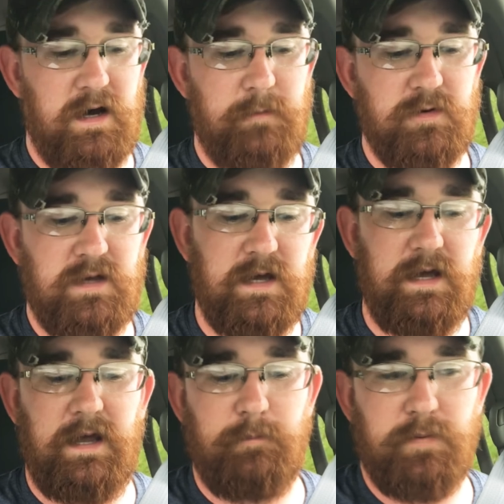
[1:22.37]
you
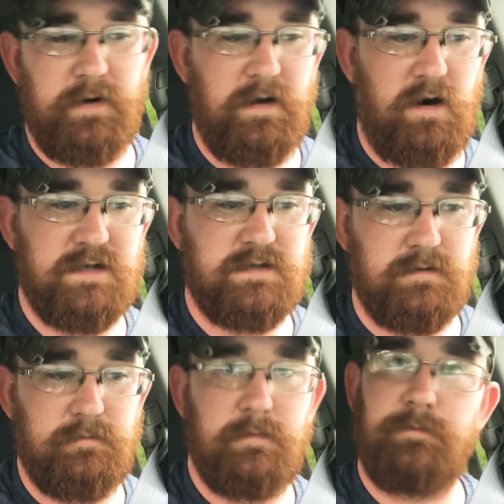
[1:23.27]
get a pretty
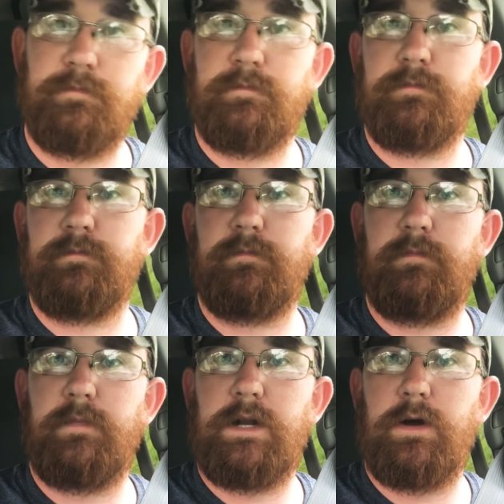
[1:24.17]
awesome,
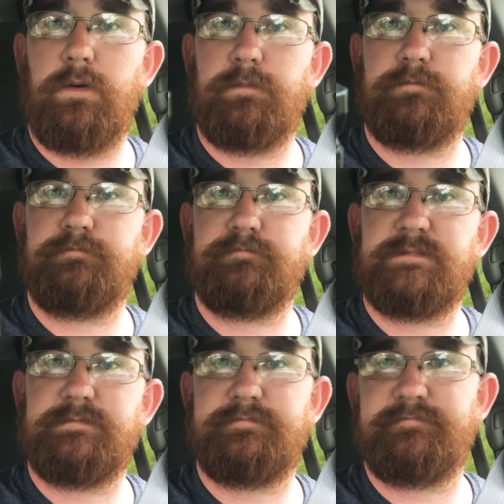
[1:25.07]
you know,
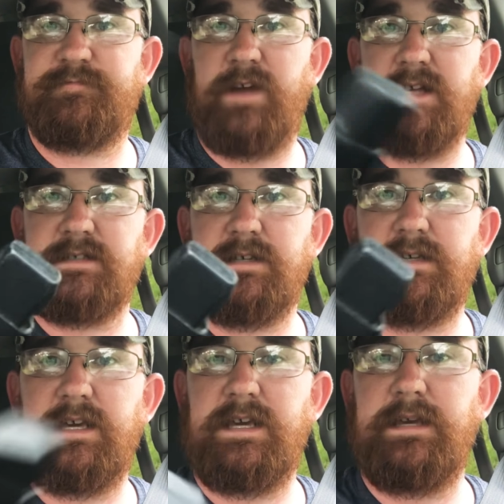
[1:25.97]
fancy
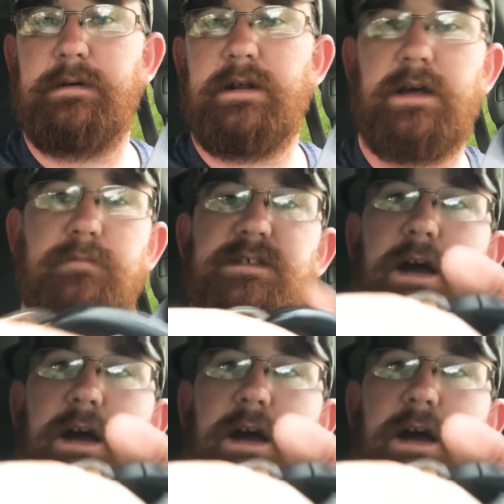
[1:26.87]
key and it comes